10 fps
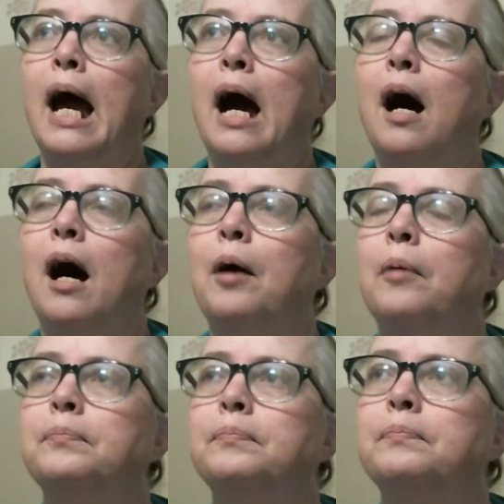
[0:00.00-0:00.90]

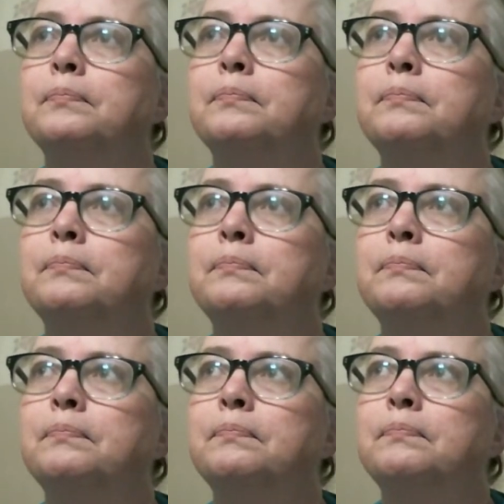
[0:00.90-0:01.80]

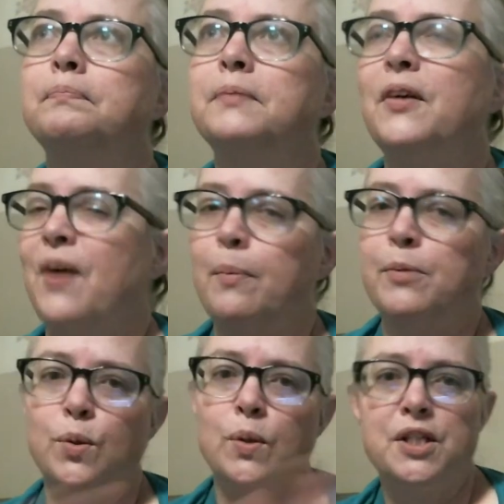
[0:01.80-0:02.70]
If I'm
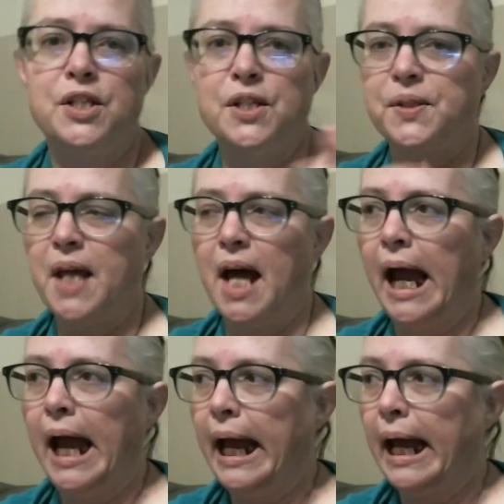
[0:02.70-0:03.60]
doing just
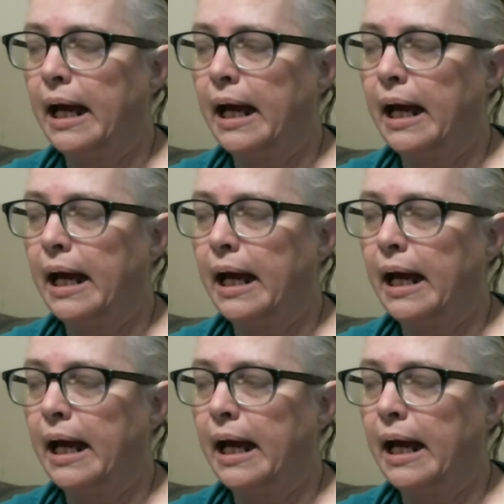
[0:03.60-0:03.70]
like,